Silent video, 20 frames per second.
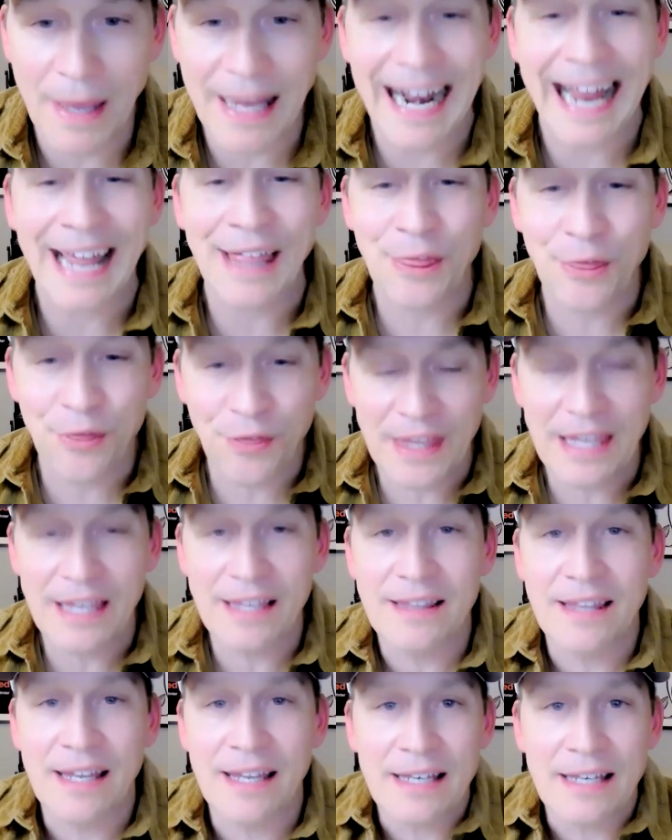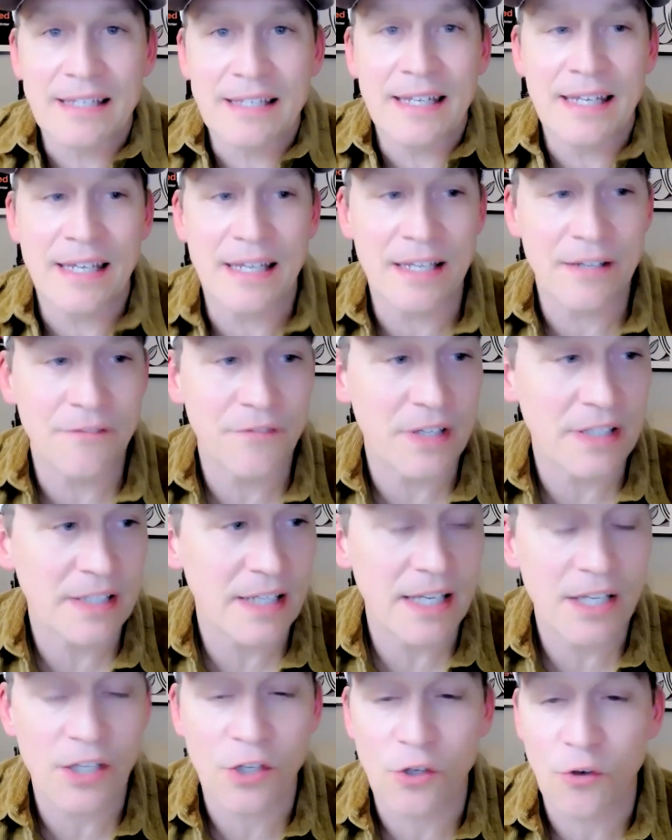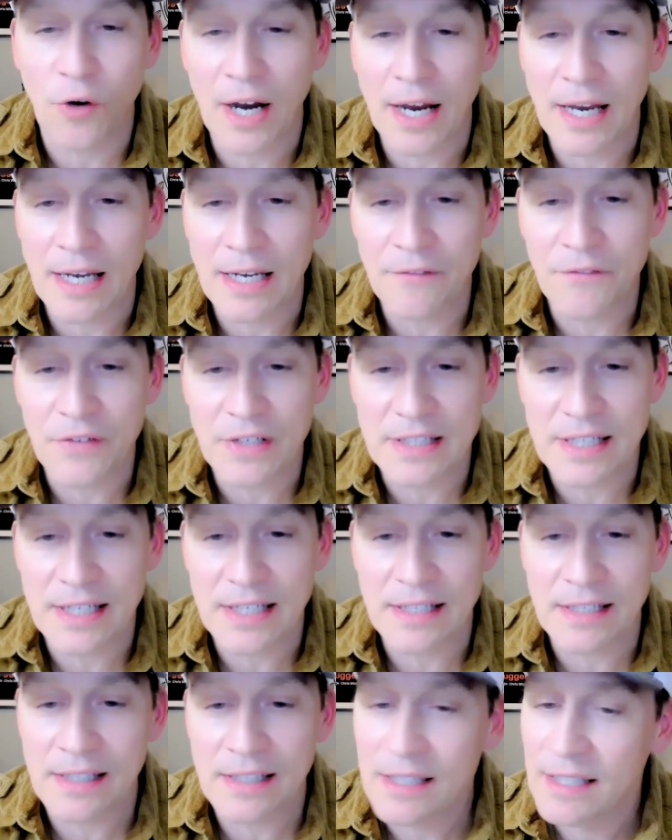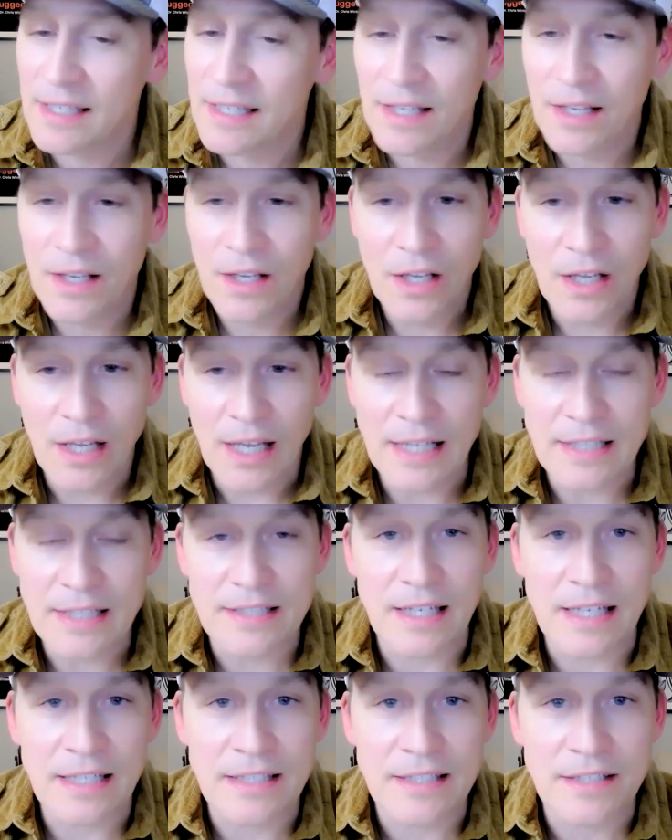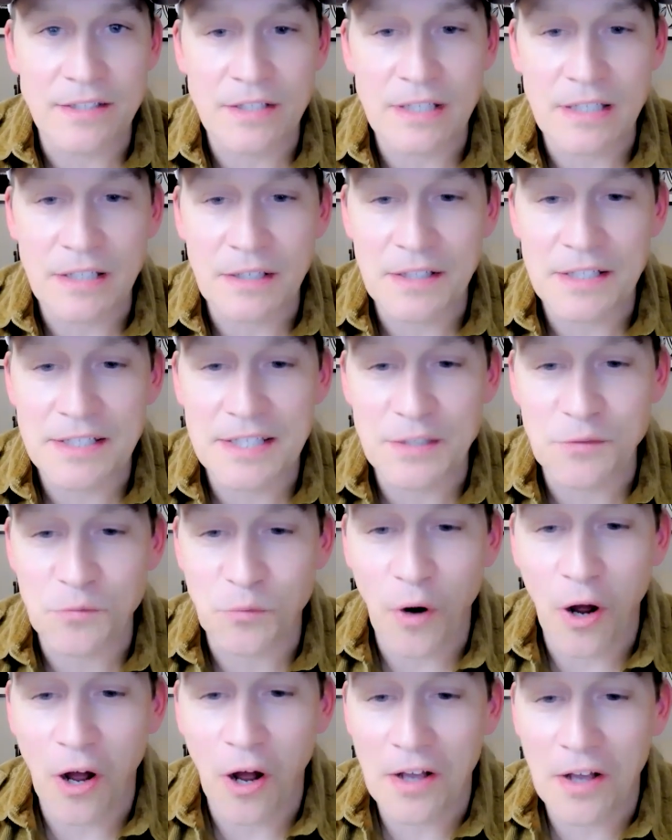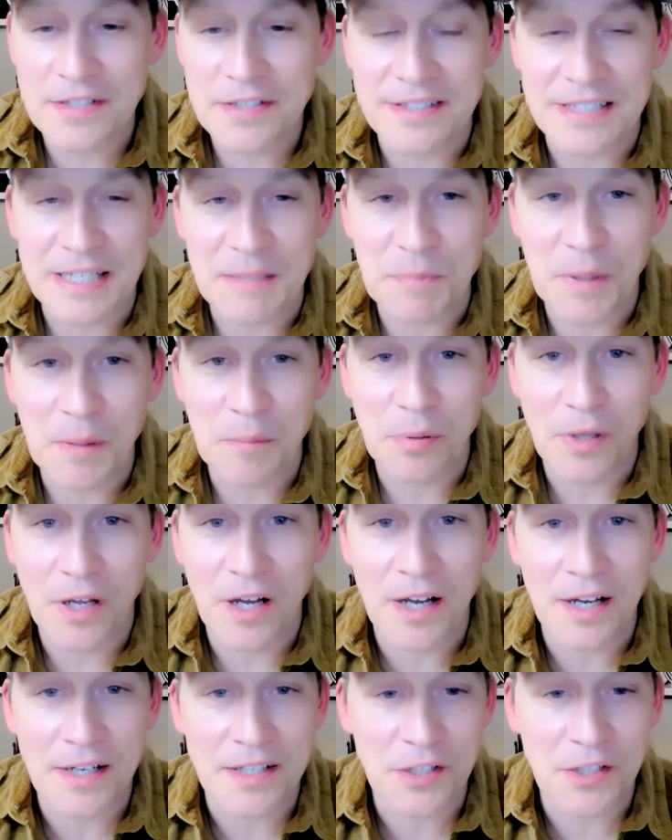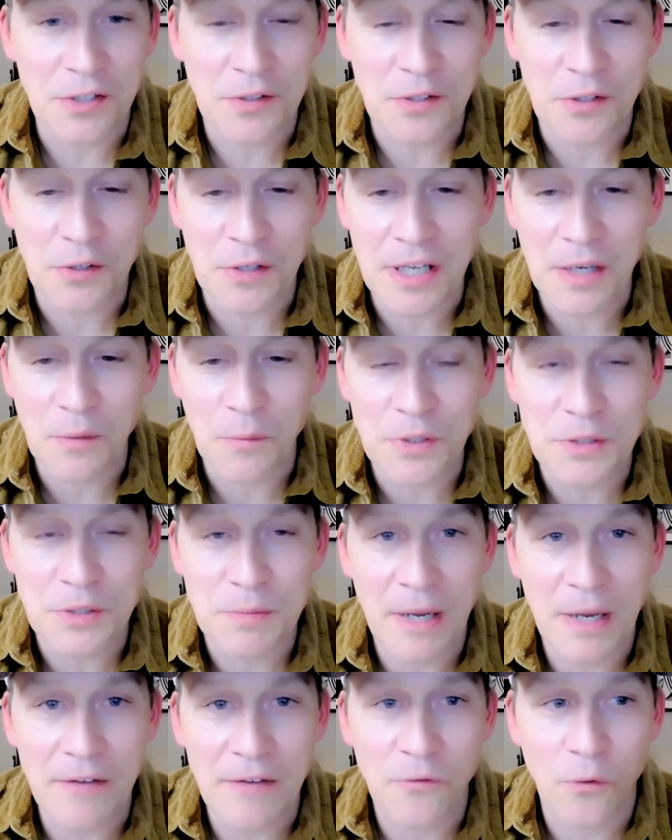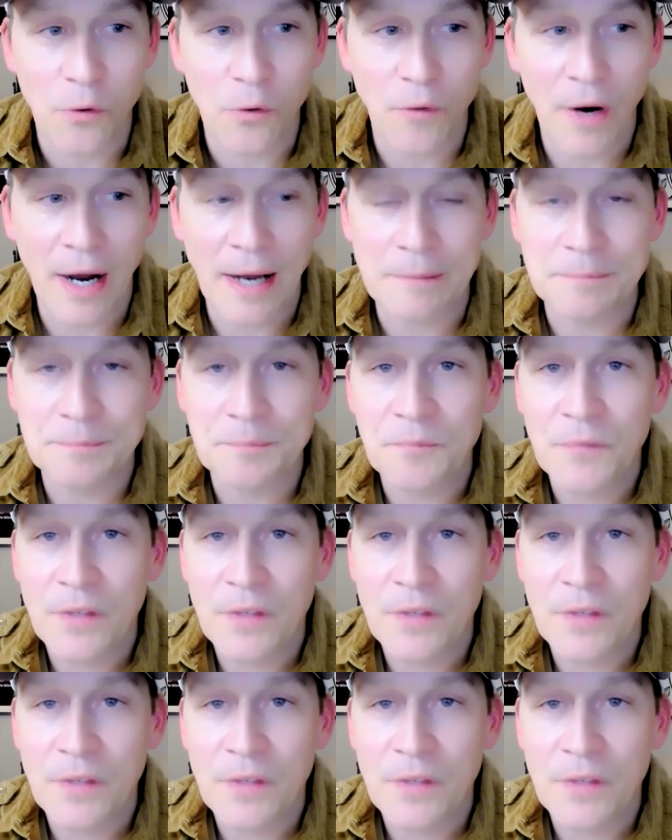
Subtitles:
And I think that it did. If it did, great. If it didn't, this is raw Sleep Unplugged. You get what you pay for, right?